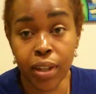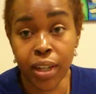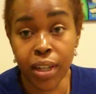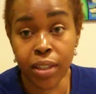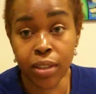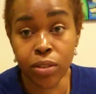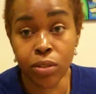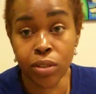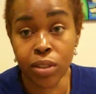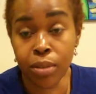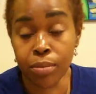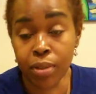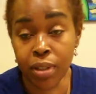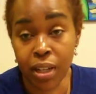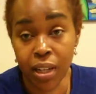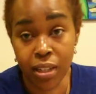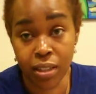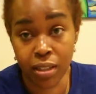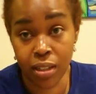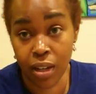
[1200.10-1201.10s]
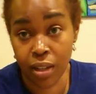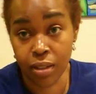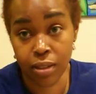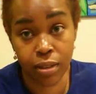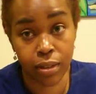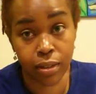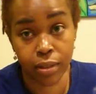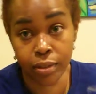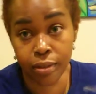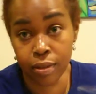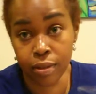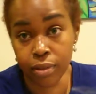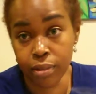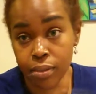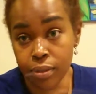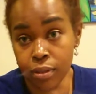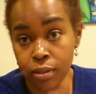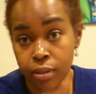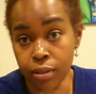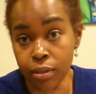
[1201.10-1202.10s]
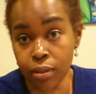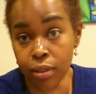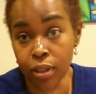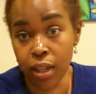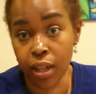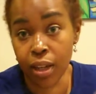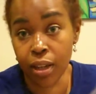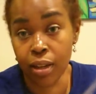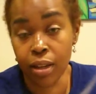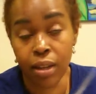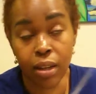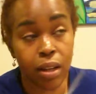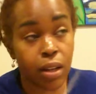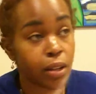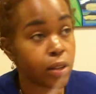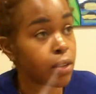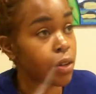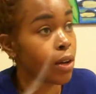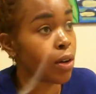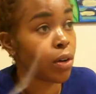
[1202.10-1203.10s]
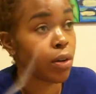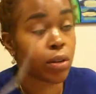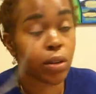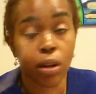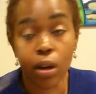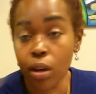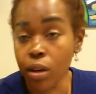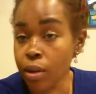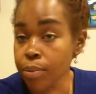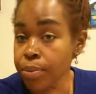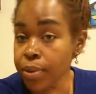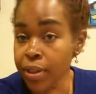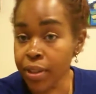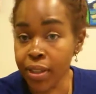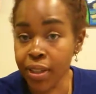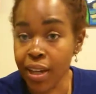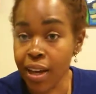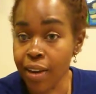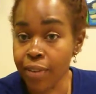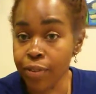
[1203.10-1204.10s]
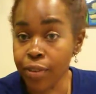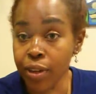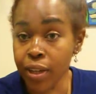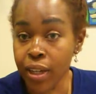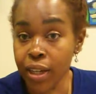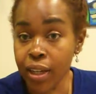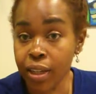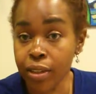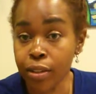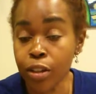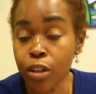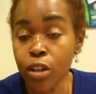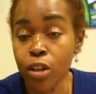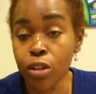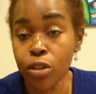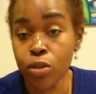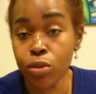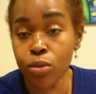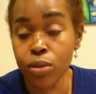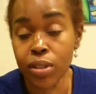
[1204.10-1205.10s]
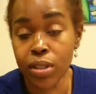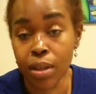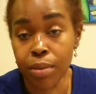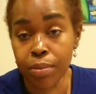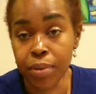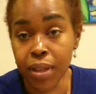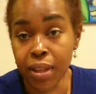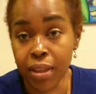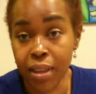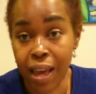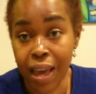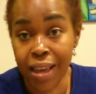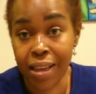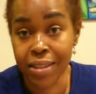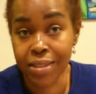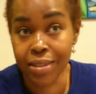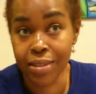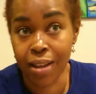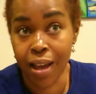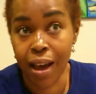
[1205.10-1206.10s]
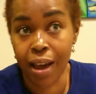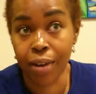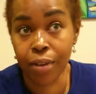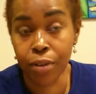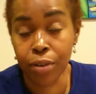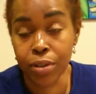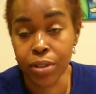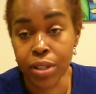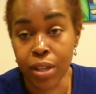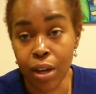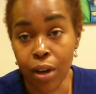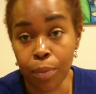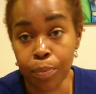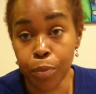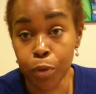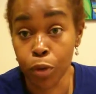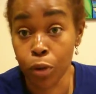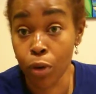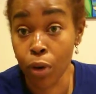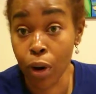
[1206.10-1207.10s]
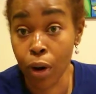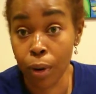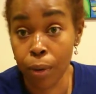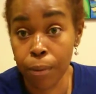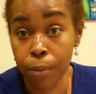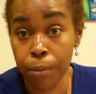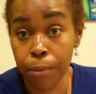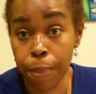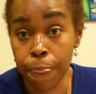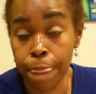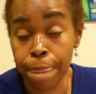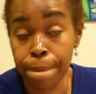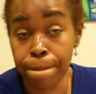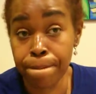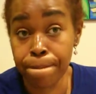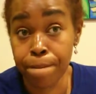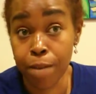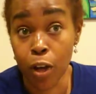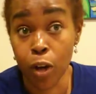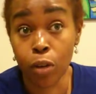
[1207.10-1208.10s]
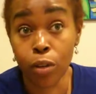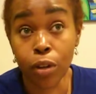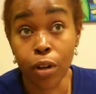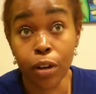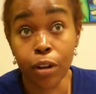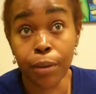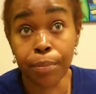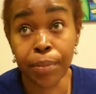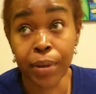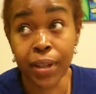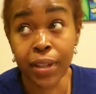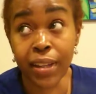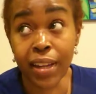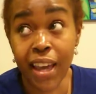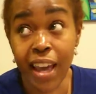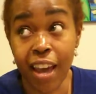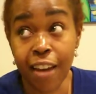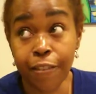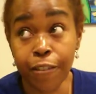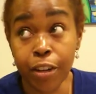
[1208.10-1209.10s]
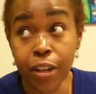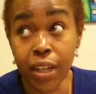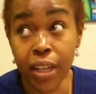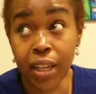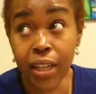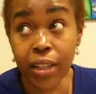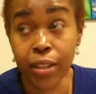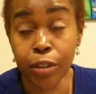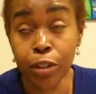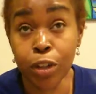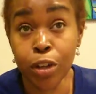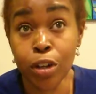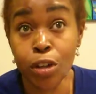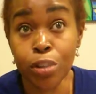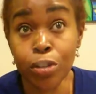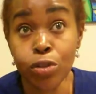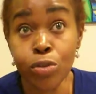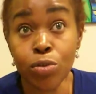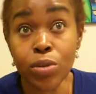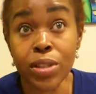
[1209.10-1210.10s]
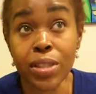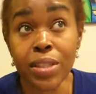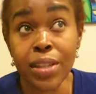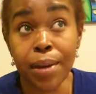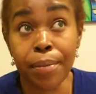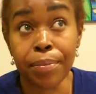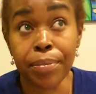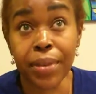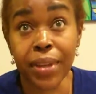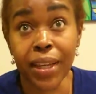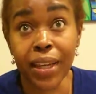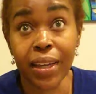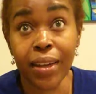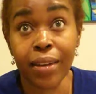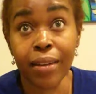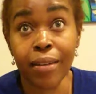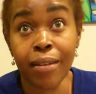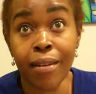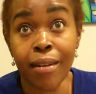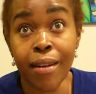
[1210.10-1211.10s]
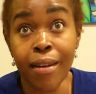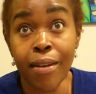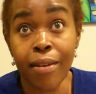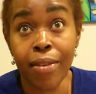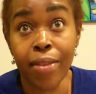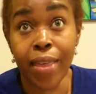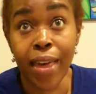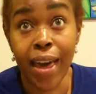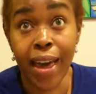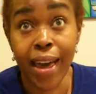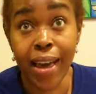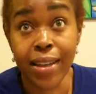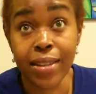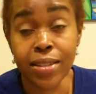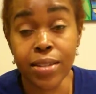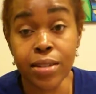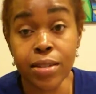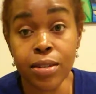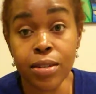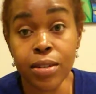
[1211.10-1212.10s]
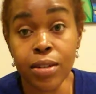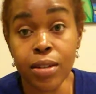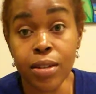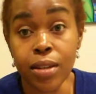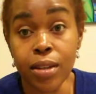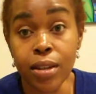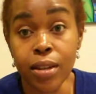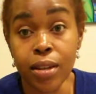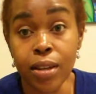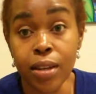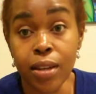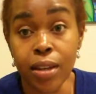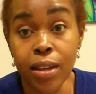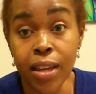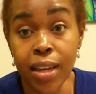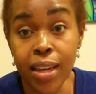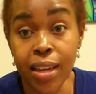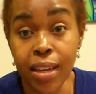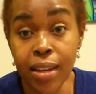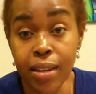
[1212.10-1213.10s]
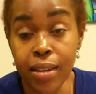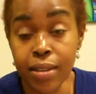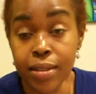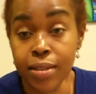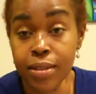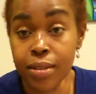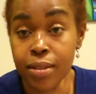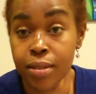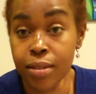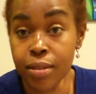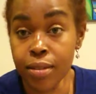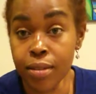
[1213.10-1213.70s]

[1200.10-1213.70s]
into something that is toxic, okay? No longer putting the effort in to something that is not going to help you grow. No longer putting the effort in to something that is